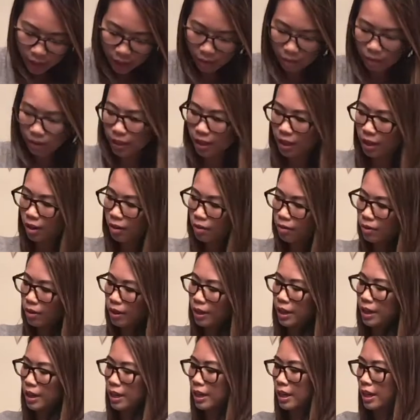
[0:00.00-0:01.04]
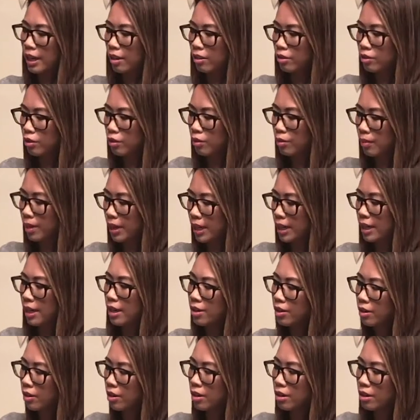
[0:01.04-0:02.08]
There we go. And now I'll do
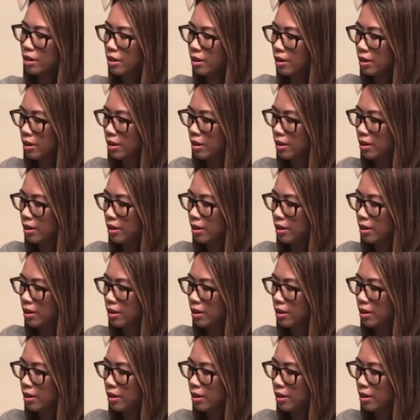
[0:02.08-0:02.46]
my other.